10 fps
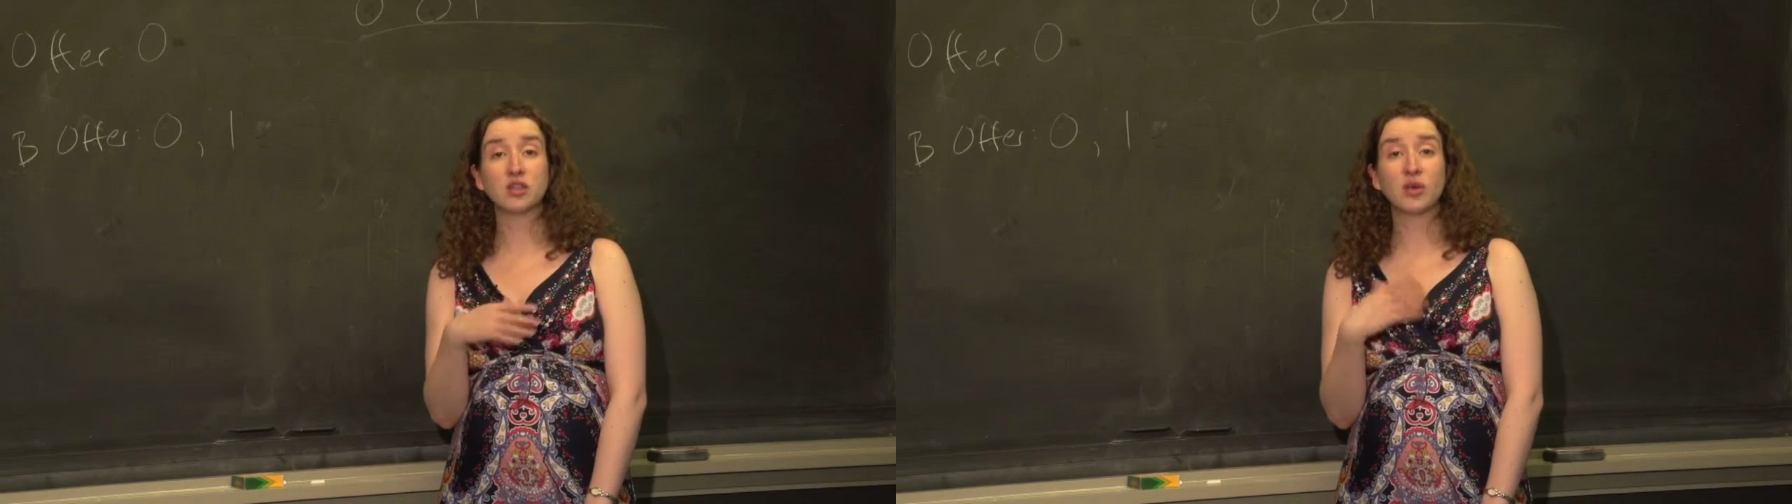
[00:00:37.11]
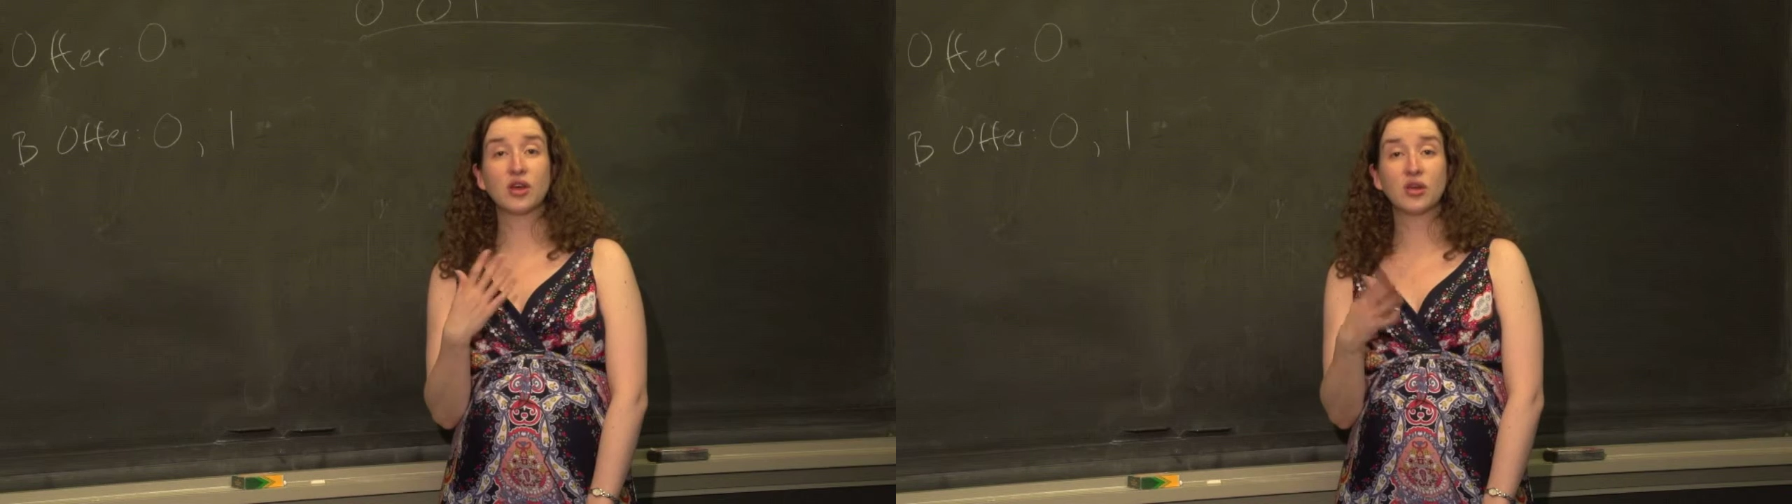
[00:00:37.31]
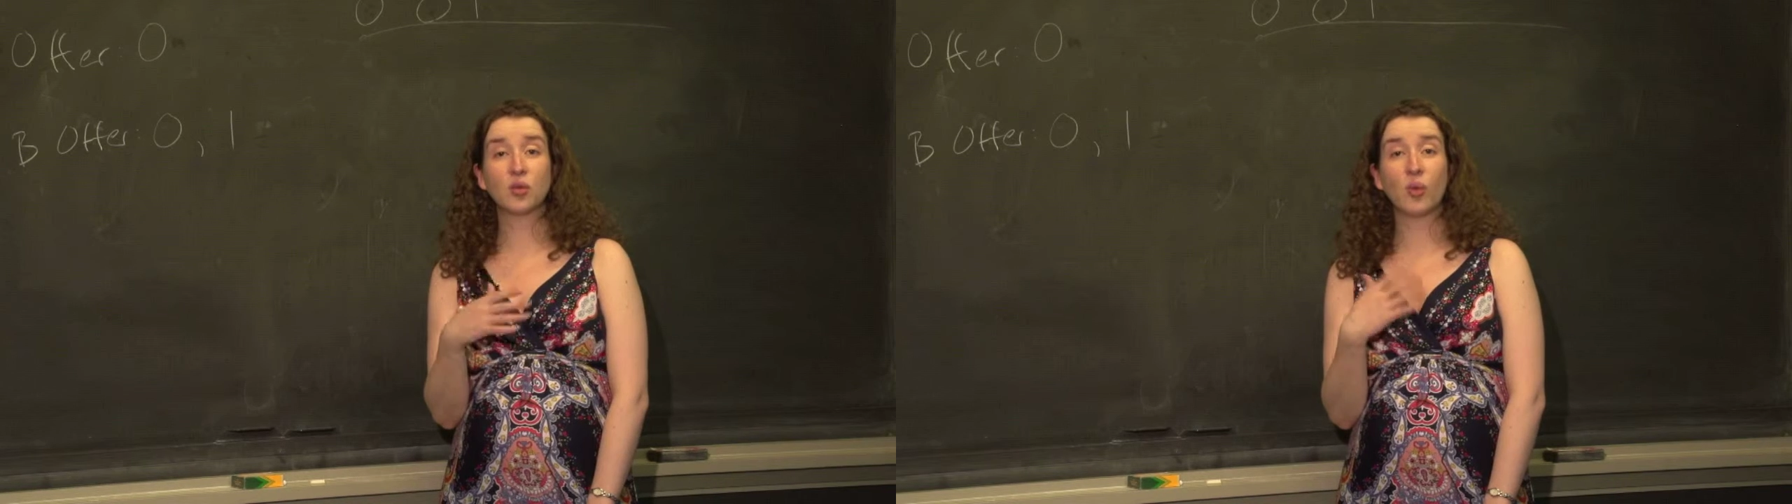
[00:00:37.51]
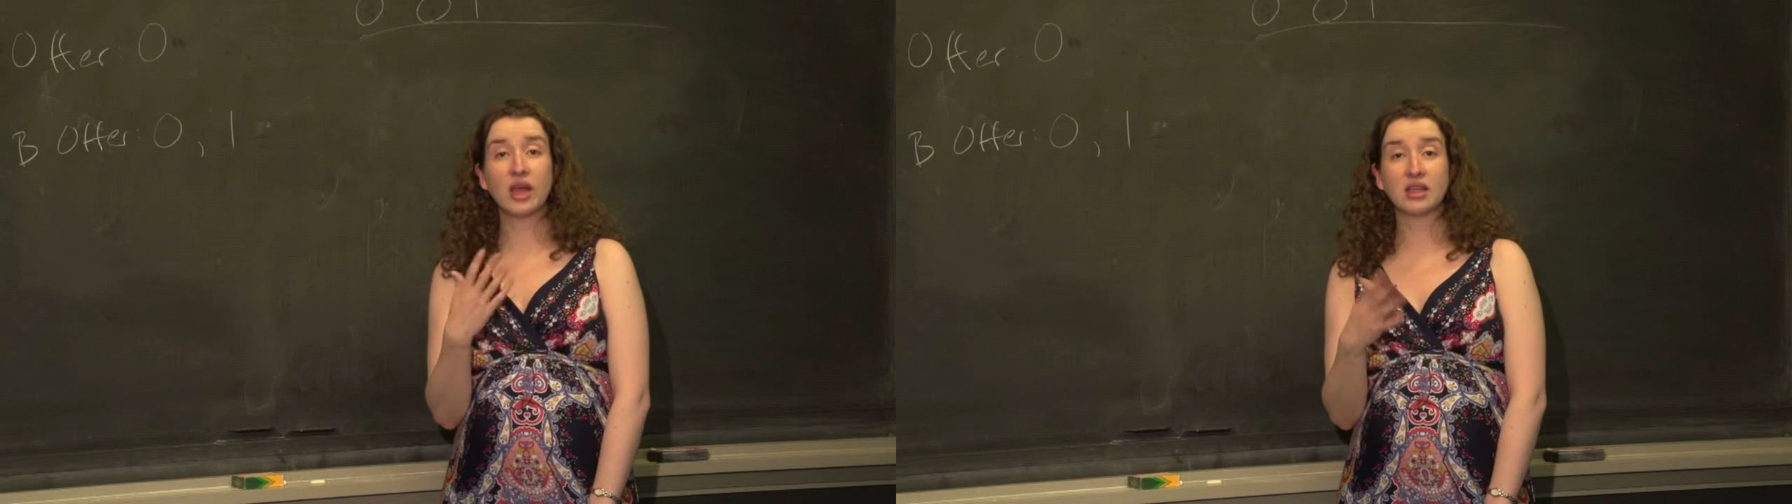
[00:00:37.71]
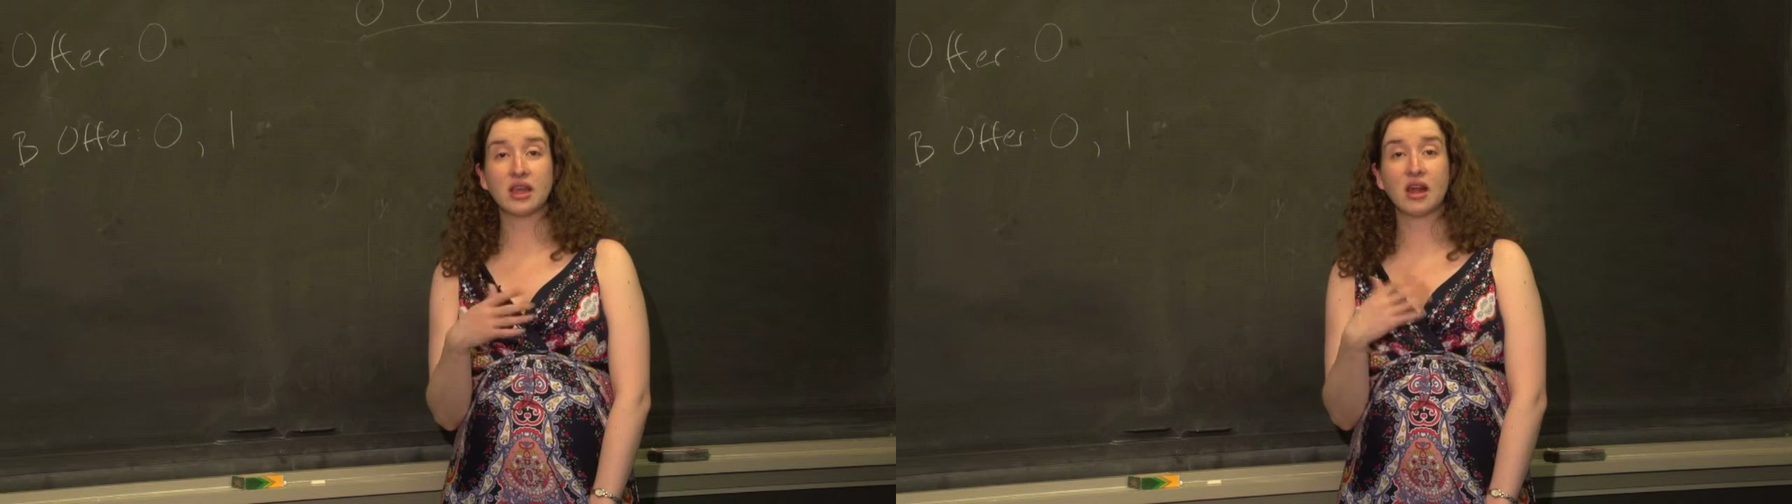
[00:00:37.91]
so we couldn't
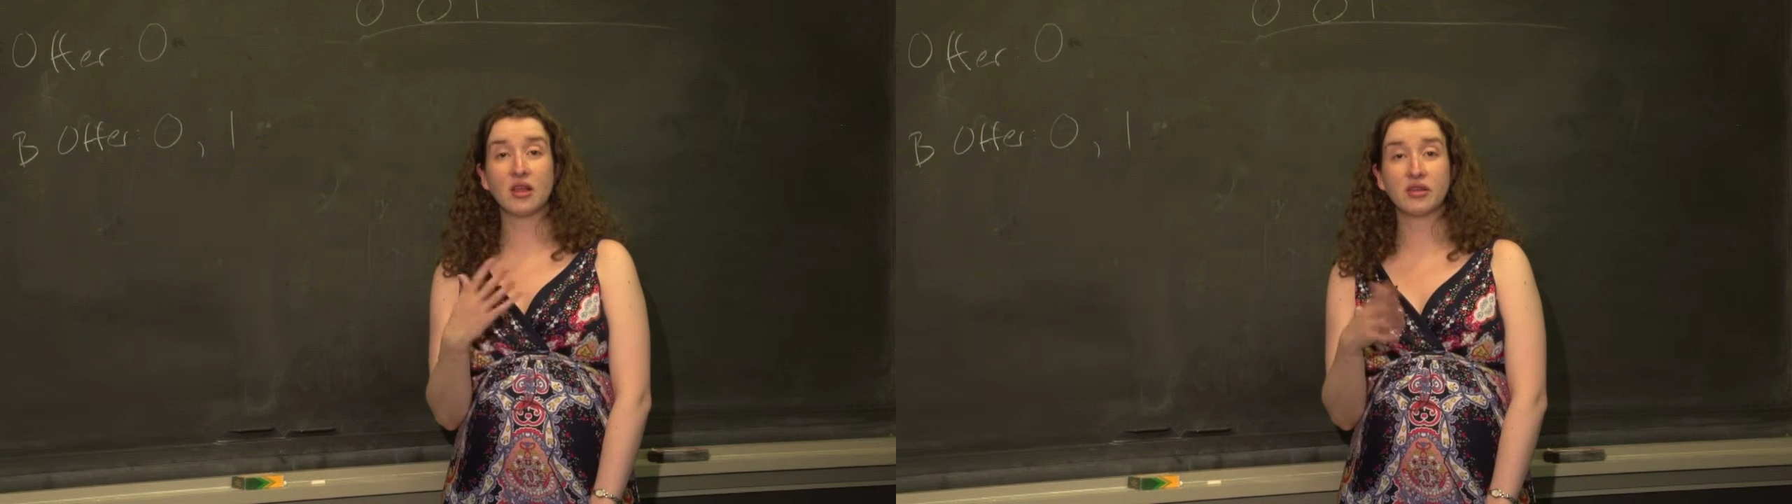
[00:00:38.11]
wait to get all